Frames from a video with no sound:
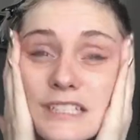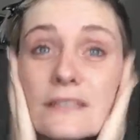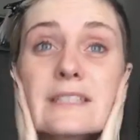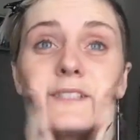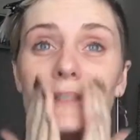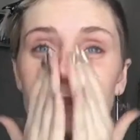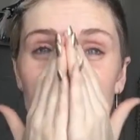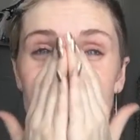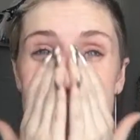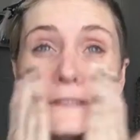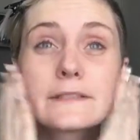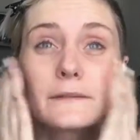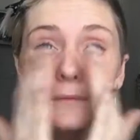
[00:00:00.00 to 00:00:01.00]
This serum
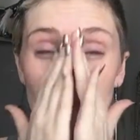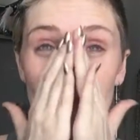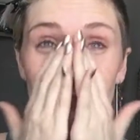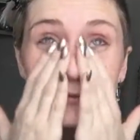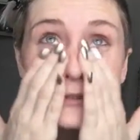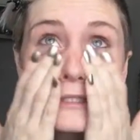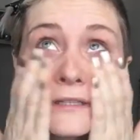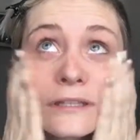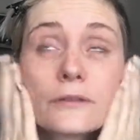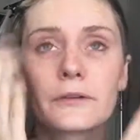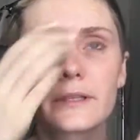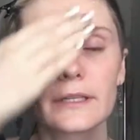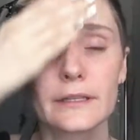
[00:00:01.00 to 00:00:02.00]
is
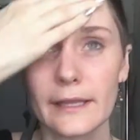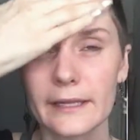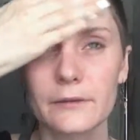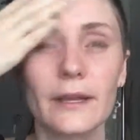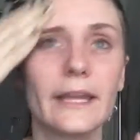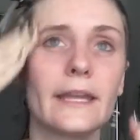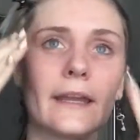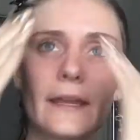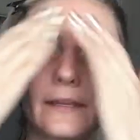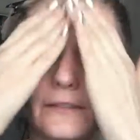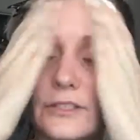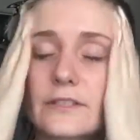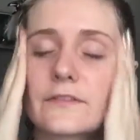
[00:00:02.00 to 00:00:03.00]
really lightweight
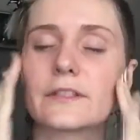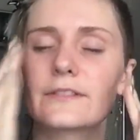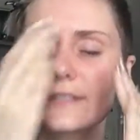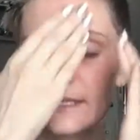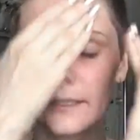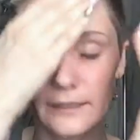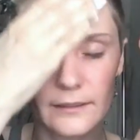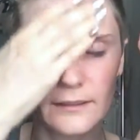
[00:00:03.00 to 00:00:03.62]
and just feels like